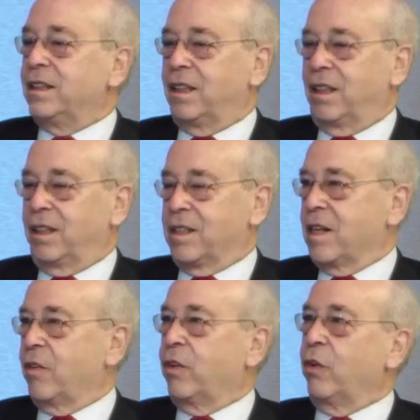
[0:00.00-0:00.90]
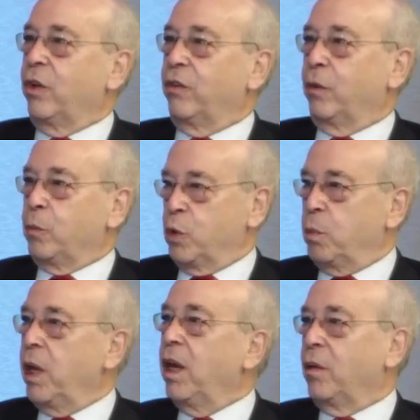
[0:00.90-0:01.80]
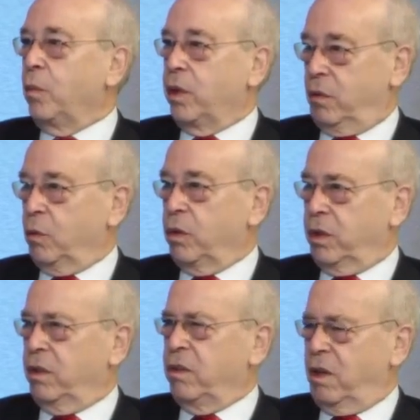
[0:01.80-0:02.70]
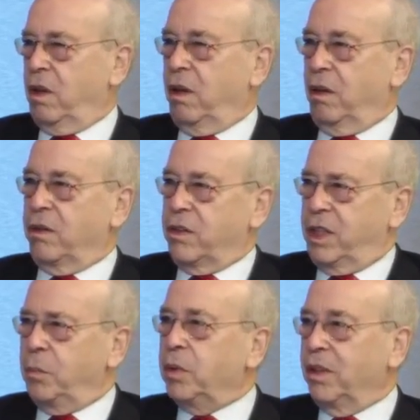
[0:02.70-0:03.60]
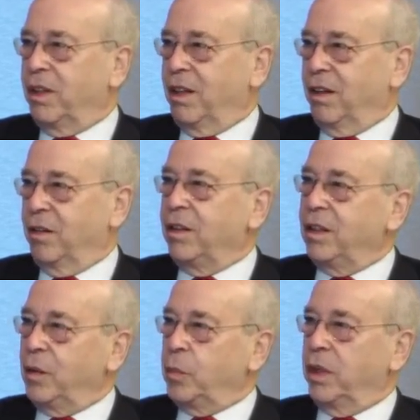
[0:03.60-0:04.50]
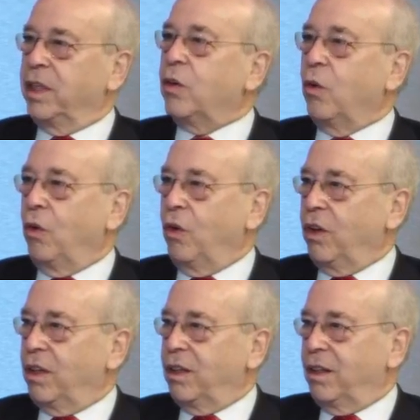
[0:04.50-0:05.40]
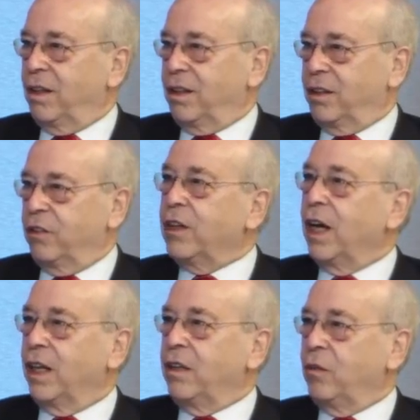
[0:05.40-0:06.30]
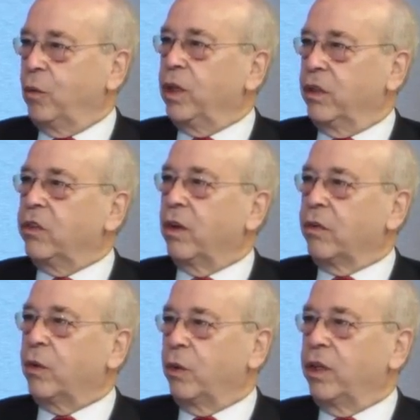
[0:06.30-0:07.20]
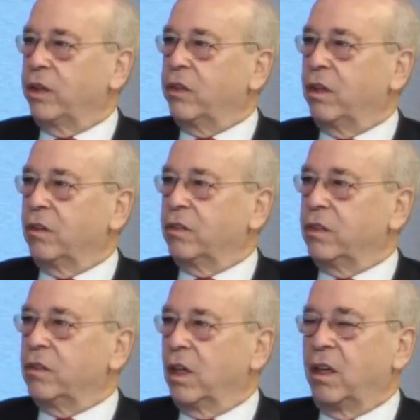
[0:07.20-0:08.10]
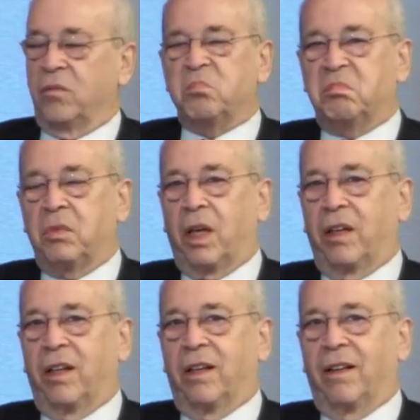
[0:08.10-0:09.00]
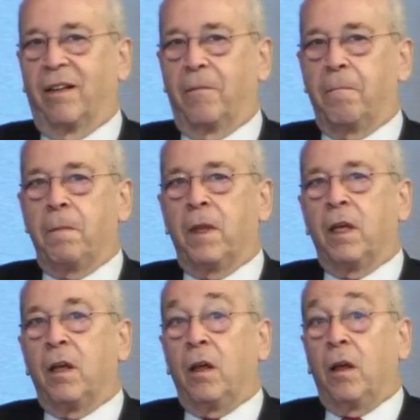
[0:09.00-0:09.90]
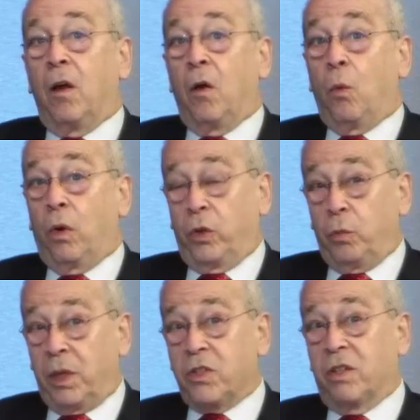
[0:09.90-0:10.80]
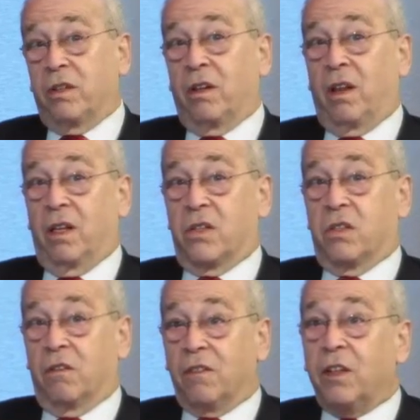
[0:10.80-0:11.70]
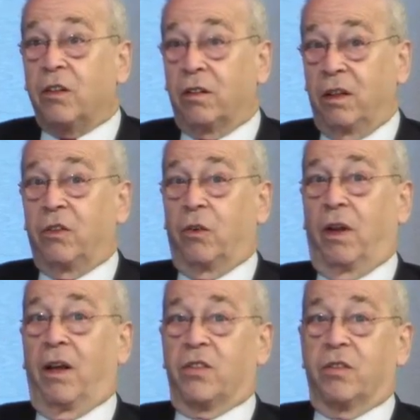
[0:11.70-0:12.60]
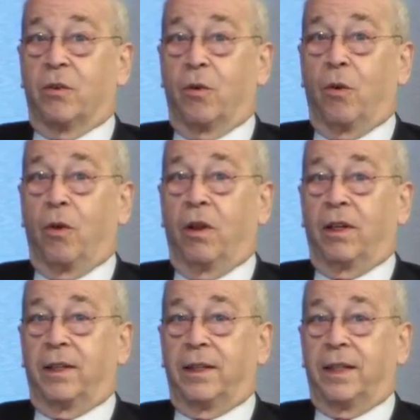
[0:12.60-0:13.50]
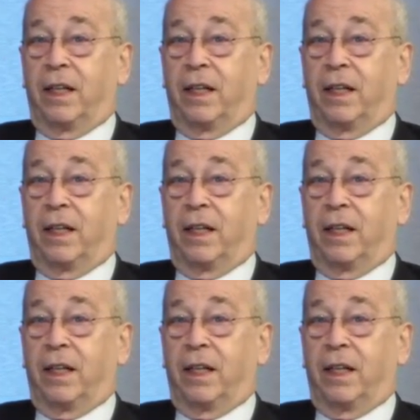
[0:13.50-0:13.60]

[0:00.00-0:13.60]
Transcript: uh, South Korea from Japan, but would uh, deepen the political uh, divide within South Korea itself. I get that. Well, you mentioned the severe international uh,